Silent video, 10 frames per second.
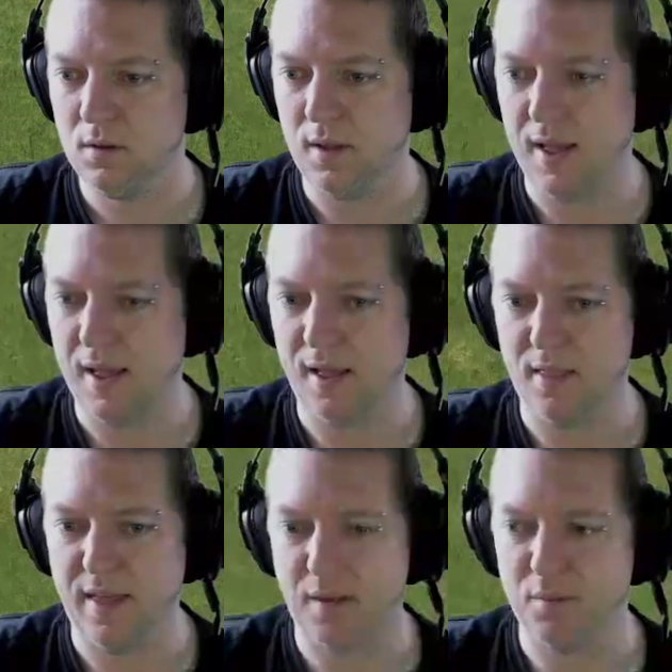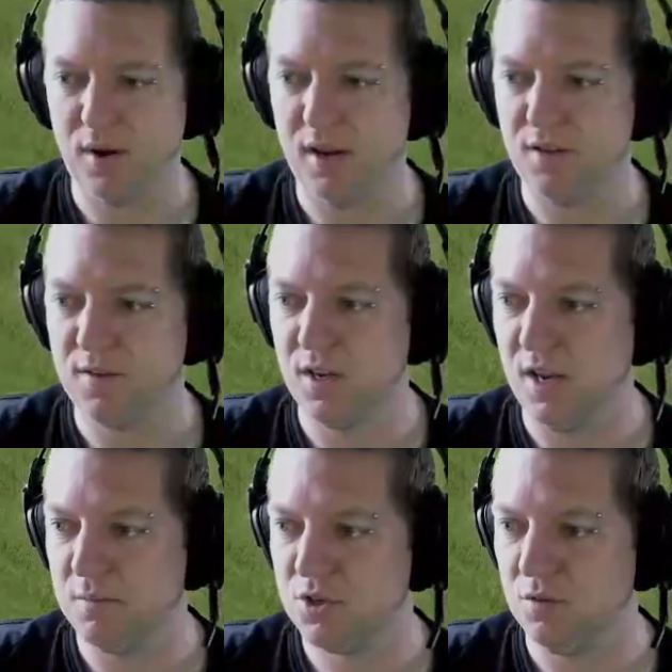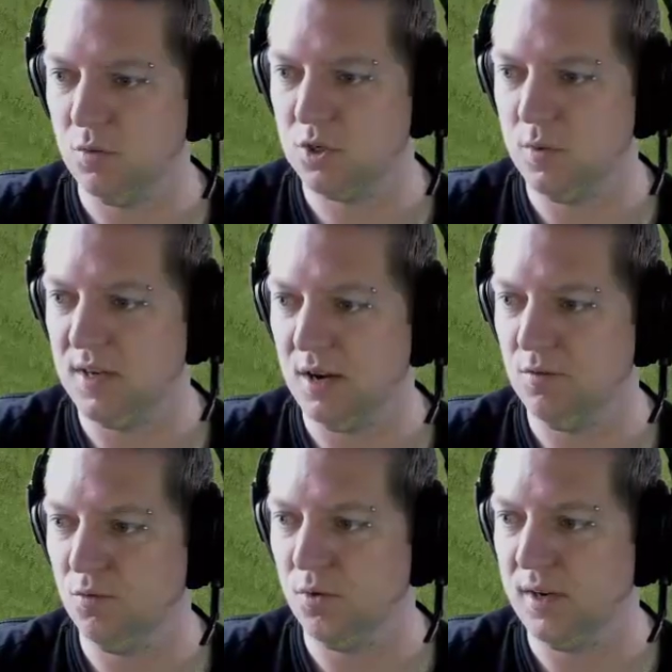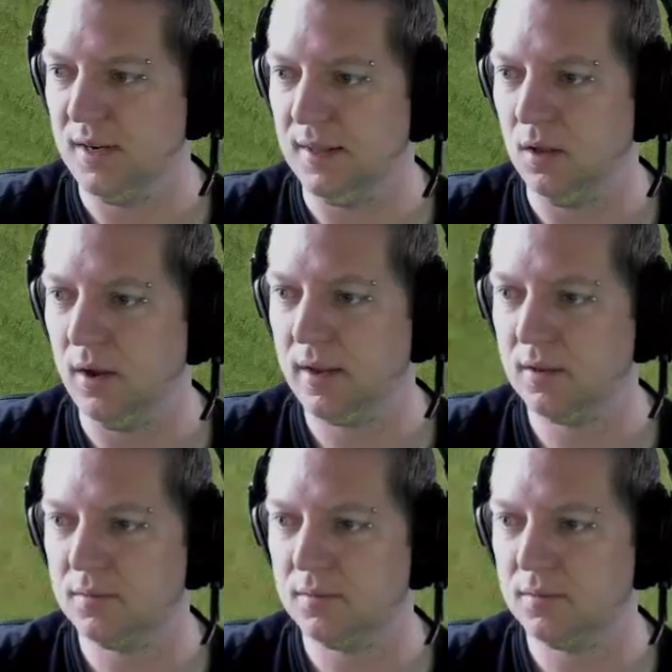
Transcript: that brand of conniption which we don't really like.